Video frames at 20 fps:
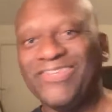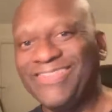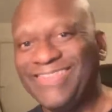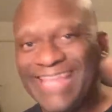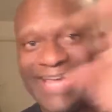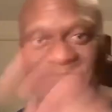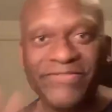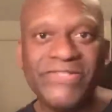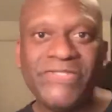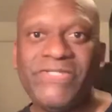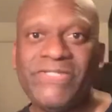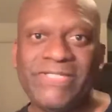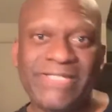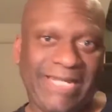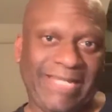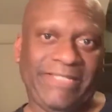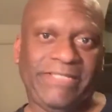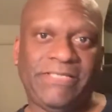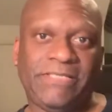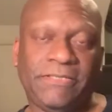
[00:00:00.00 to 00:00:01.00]
11
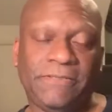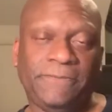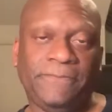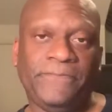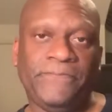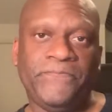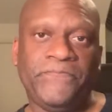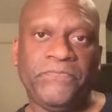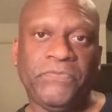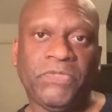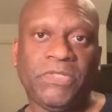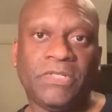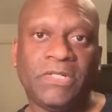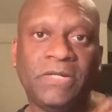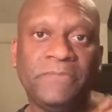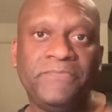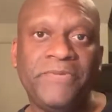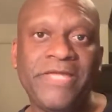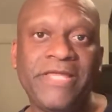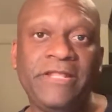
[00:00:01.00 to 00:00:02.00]
cities
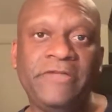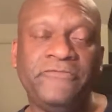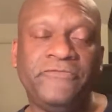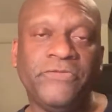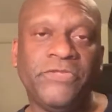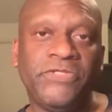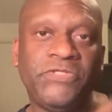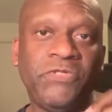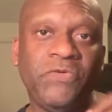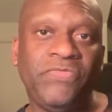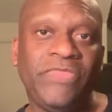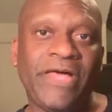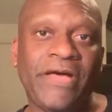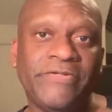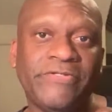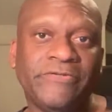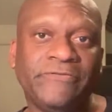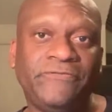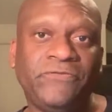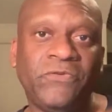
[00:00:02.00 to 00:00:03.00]
competing for the
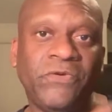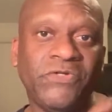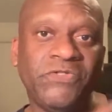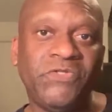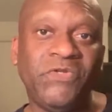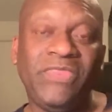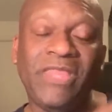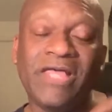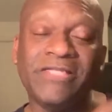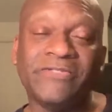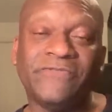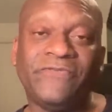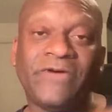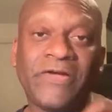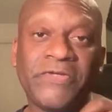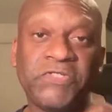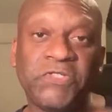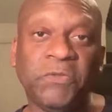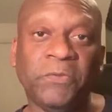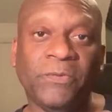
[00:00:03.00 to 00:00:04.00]
2004 and
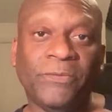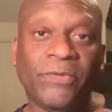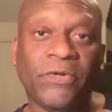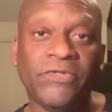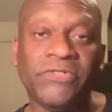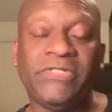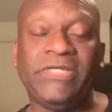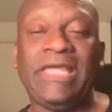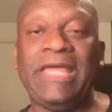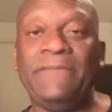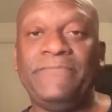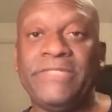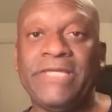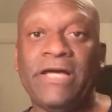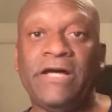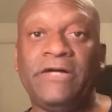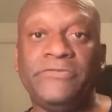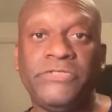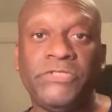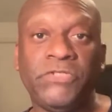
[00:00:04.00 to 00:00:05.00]
2005 Super Bowls, it came
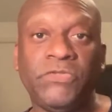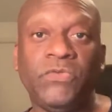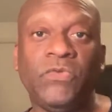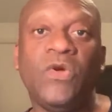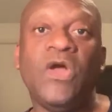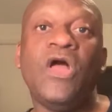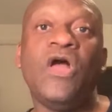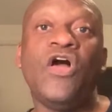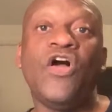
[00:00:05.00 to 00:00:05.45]
down to